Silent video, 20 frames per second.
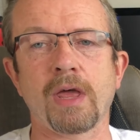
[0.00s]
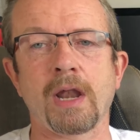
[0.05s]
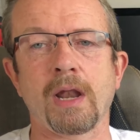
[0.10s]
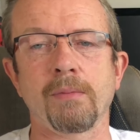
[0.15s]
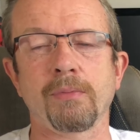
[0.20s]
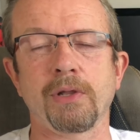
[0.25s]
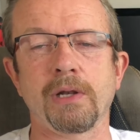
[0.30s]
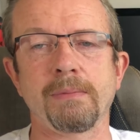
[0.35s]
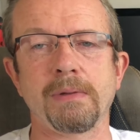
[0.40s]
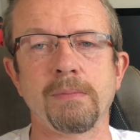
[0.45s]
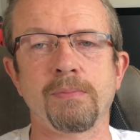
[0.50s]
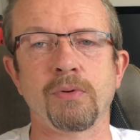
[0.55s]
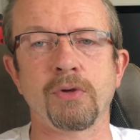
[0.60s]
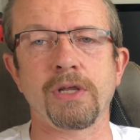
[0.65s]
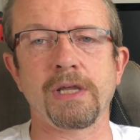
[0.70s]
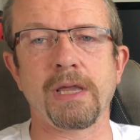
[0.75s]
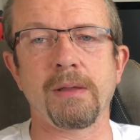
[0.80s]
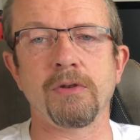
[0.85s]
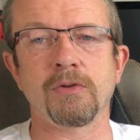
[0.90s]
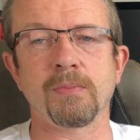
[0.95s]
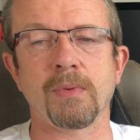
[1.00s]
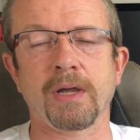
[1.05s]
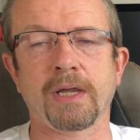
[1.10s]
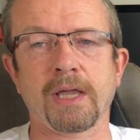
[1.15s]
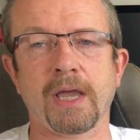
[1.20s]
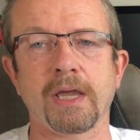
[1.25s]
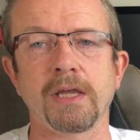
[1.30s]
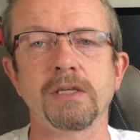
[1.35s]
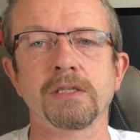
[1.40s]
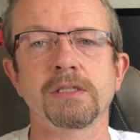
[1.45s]
and I'm going to be putting into my
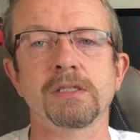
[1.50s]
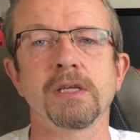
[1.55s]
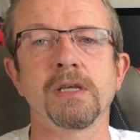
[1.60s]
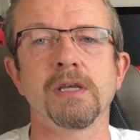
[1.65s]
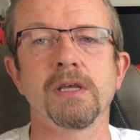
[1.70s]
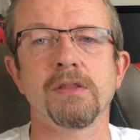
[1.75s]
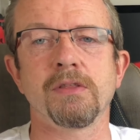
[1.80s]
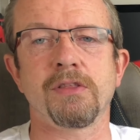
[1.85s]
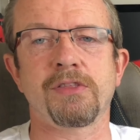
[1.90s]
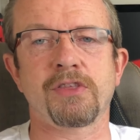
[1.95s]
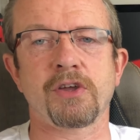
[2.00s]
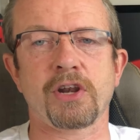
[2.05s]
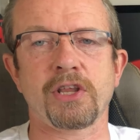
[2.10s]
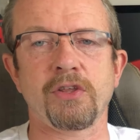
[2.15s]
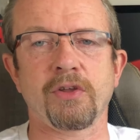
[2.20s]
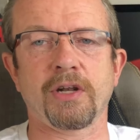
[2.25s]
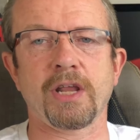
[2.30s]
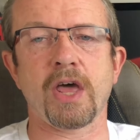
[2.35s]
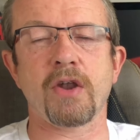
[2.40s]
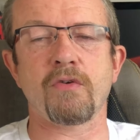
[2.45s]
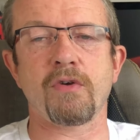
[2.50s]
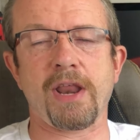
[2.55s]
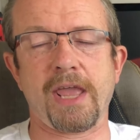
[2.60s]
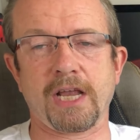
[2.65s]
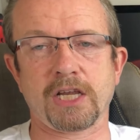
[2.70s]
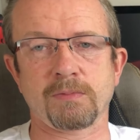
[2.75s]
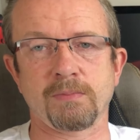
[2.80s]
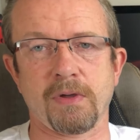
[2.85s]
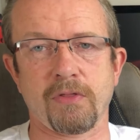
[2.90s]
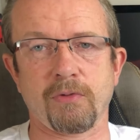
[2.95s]
case the
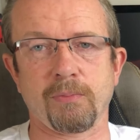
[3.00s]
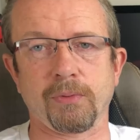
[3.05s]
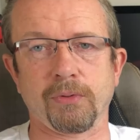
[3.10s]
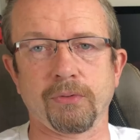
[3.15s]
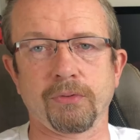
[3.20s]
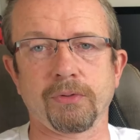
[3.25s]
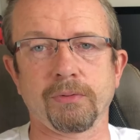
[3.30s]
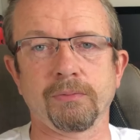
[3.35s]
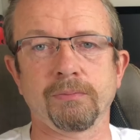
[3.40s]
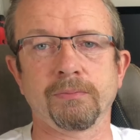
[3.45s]
3900X motherboard.